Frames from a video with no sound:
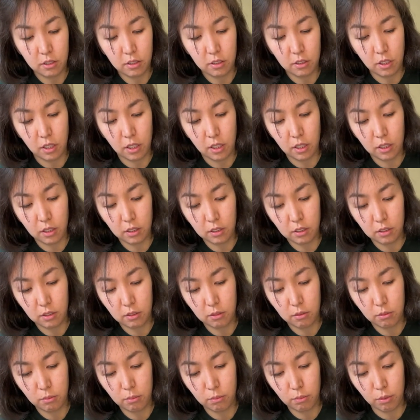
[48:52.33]
Take,
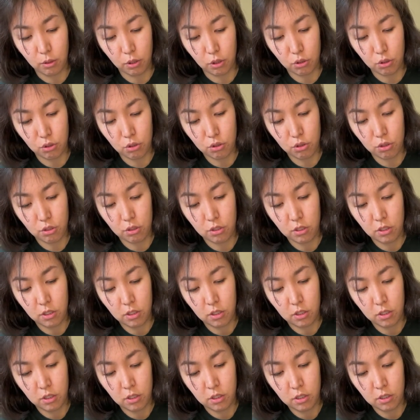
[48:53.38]
pinch.
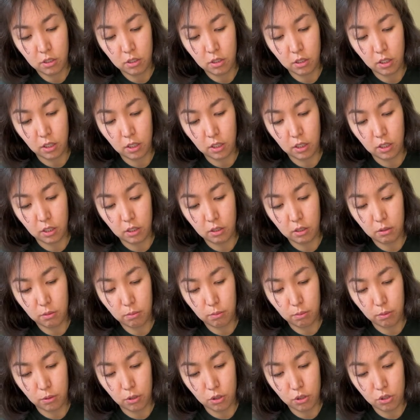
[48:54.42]
Take it,
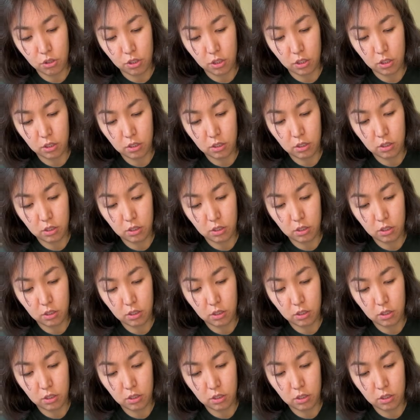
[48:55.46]
pinch it.